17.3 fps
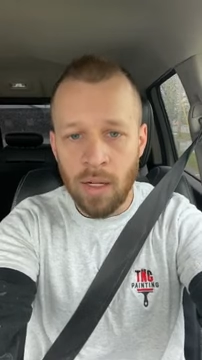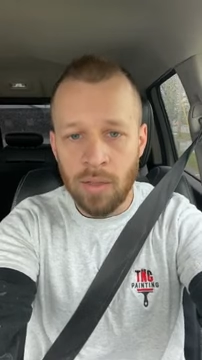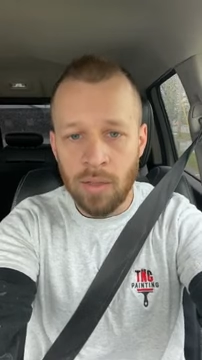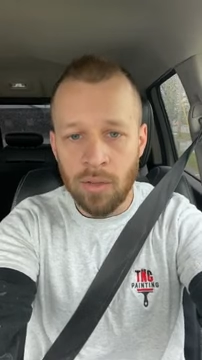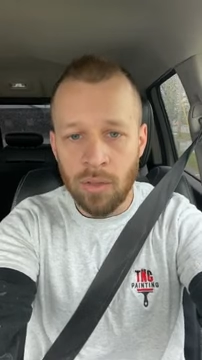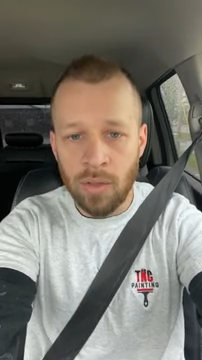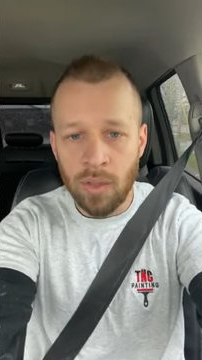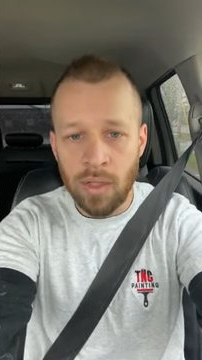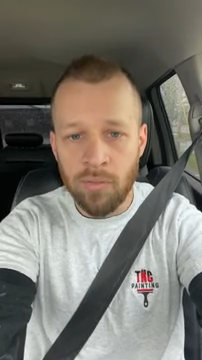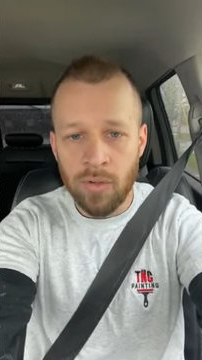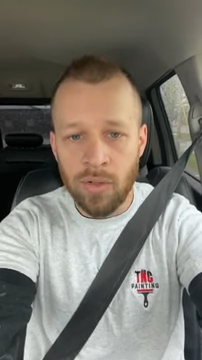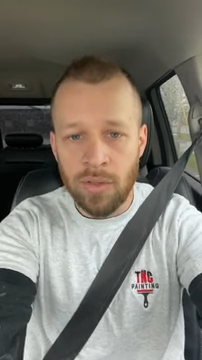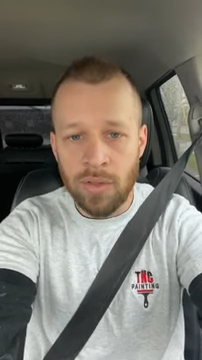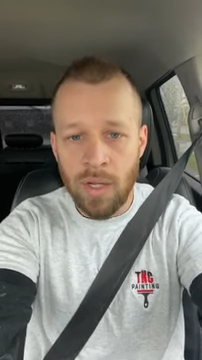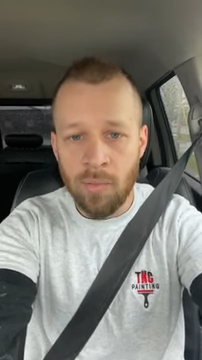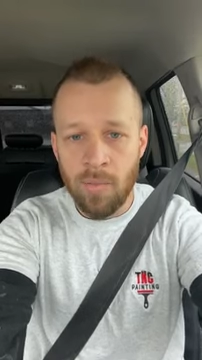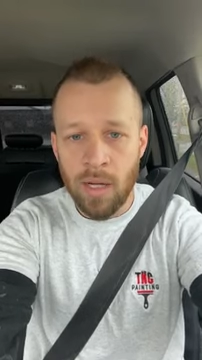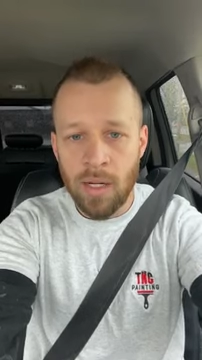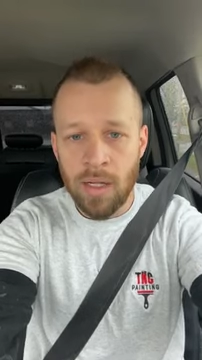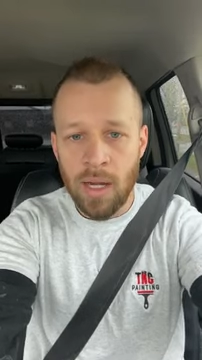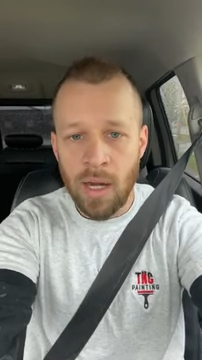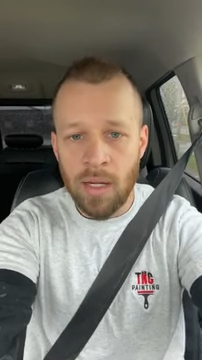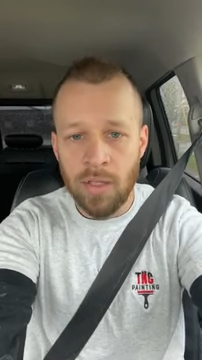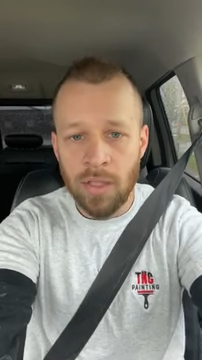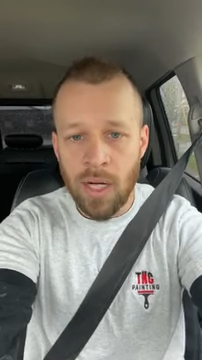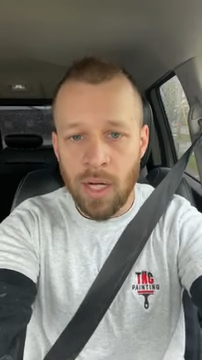you're looking for somebody,
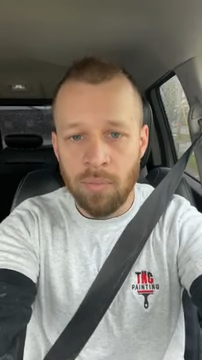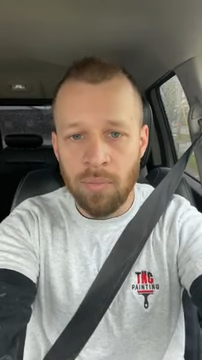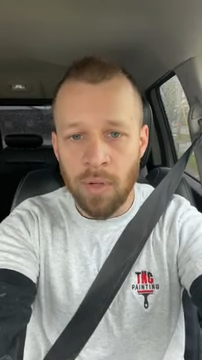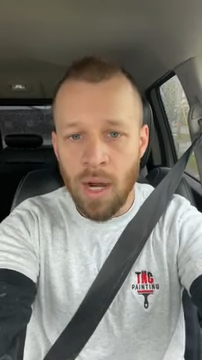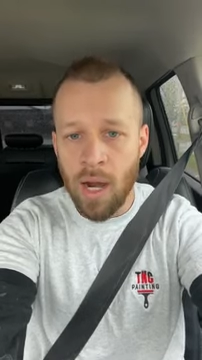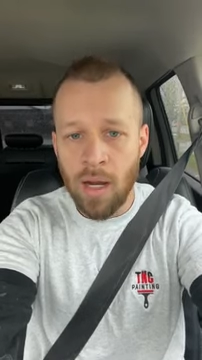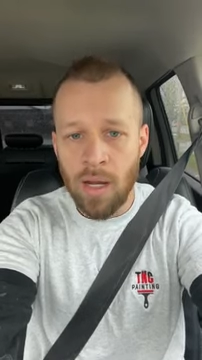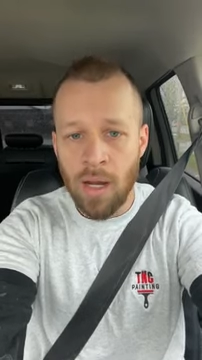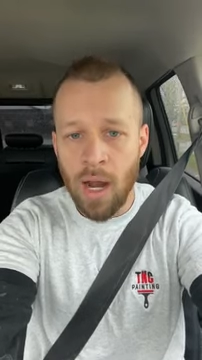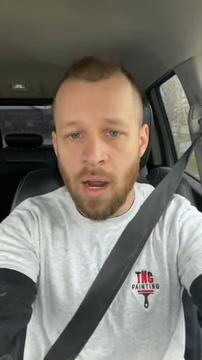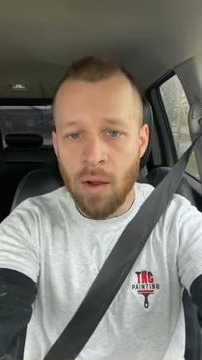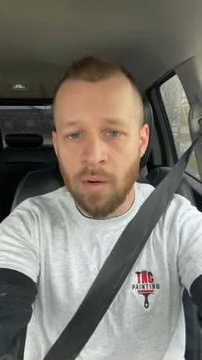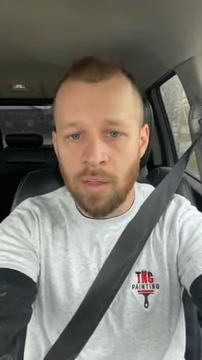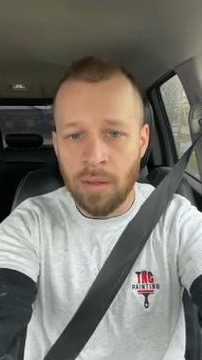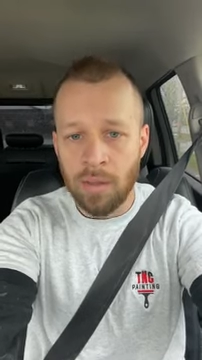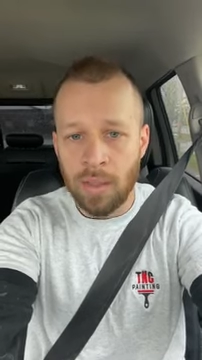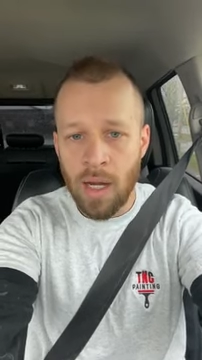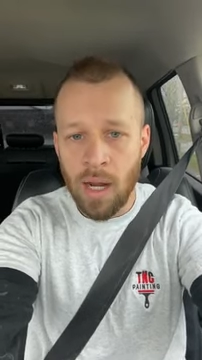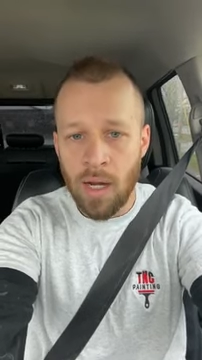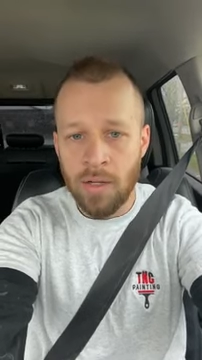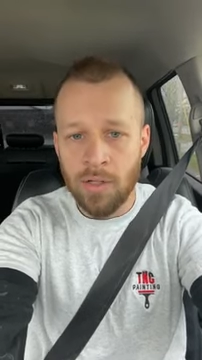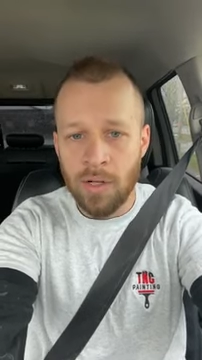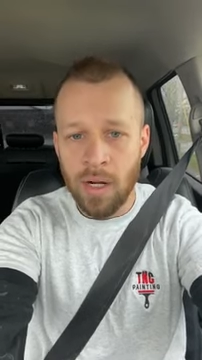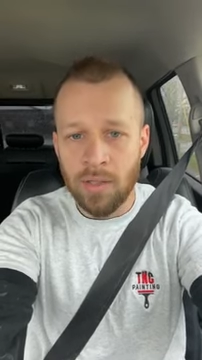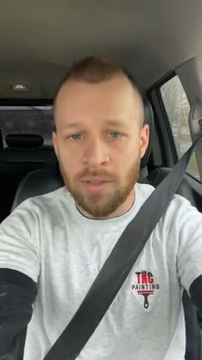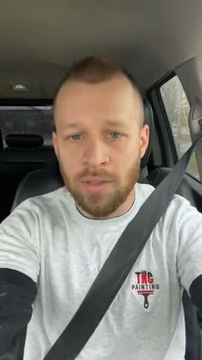I'd check Brian out at the
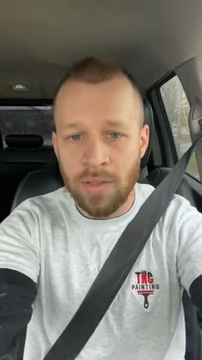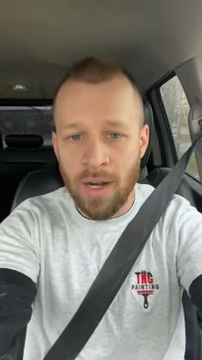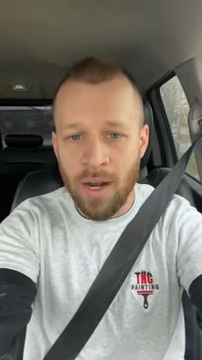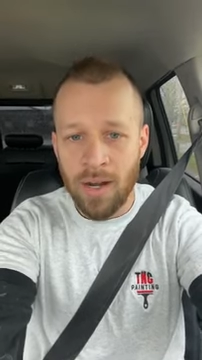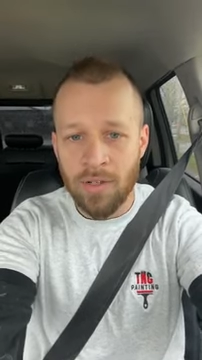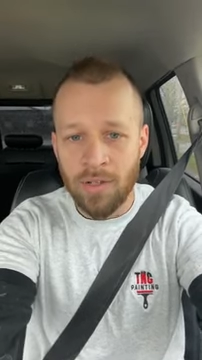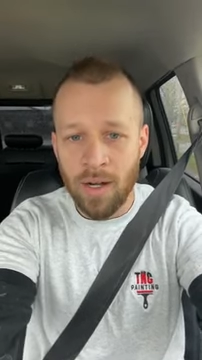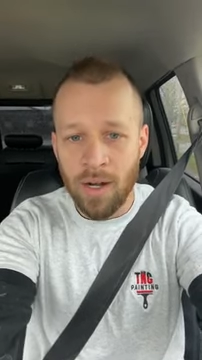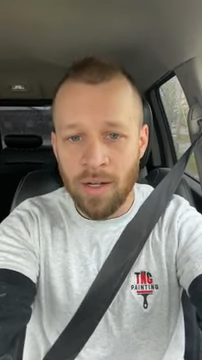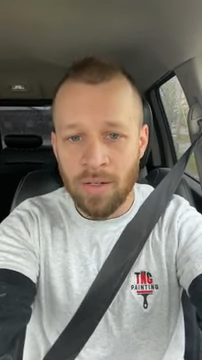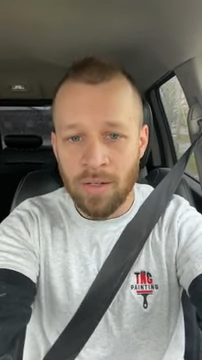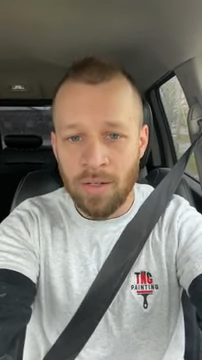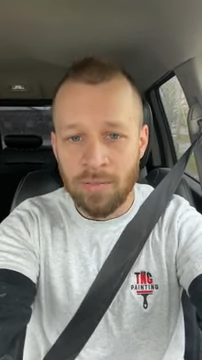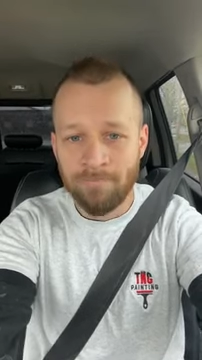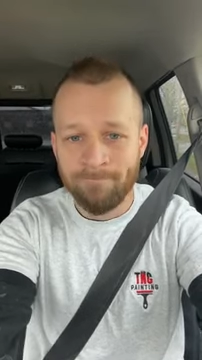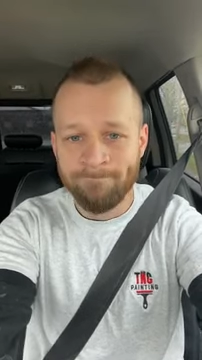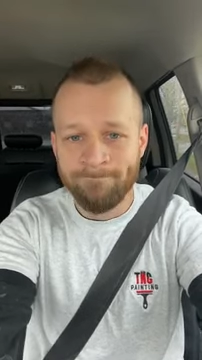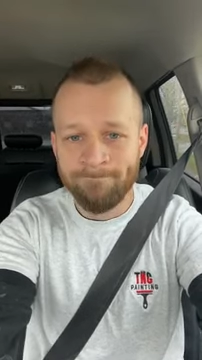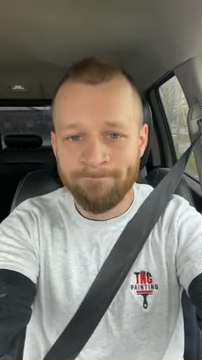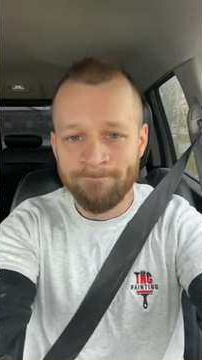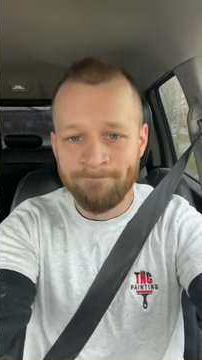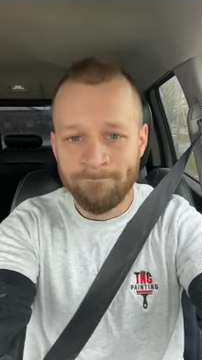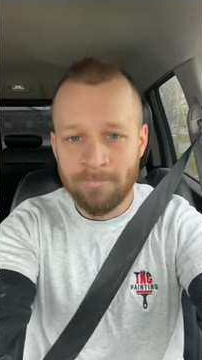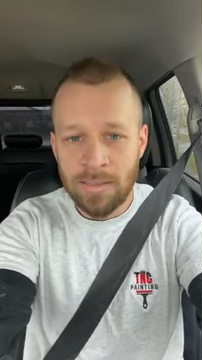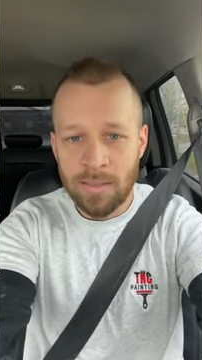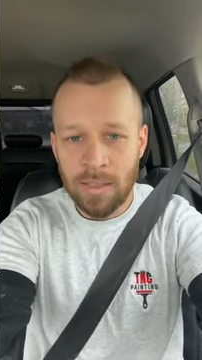Contractor's Contractor.
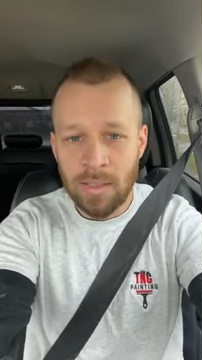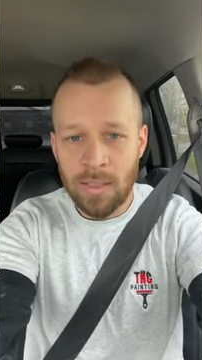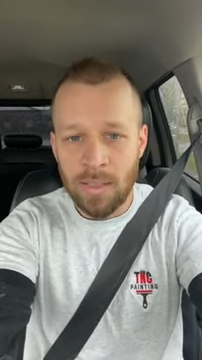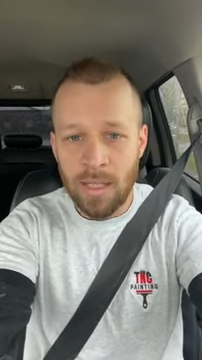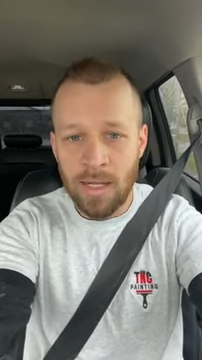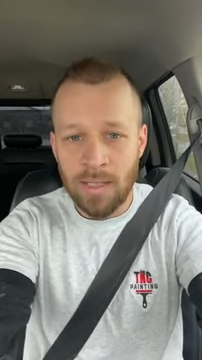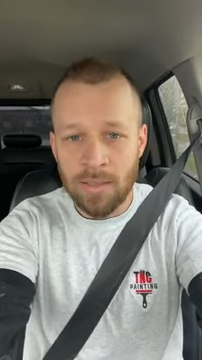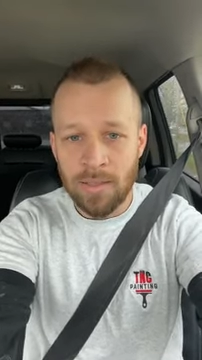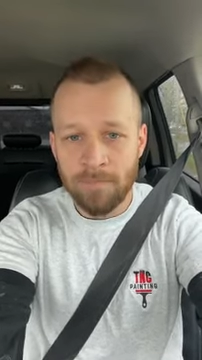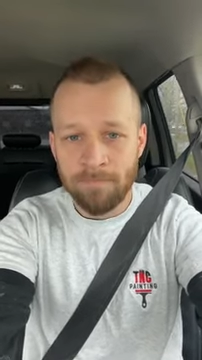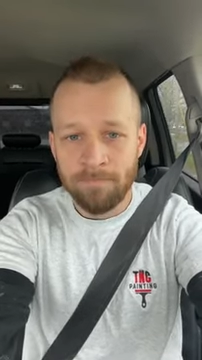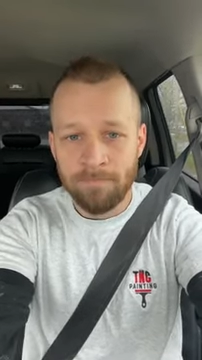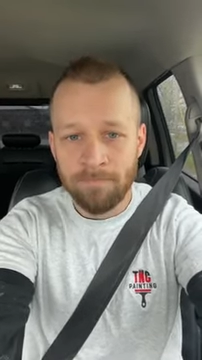Thanks.